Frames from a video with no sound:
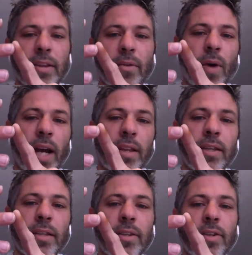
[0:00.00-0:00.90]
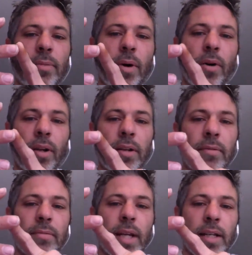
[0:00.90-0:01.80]
And the way the
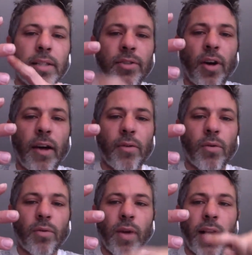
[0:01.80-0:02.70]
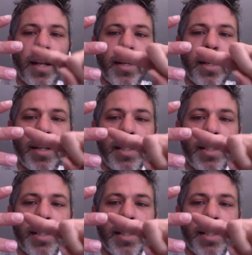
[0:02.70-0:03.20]
unipolar driver will run it,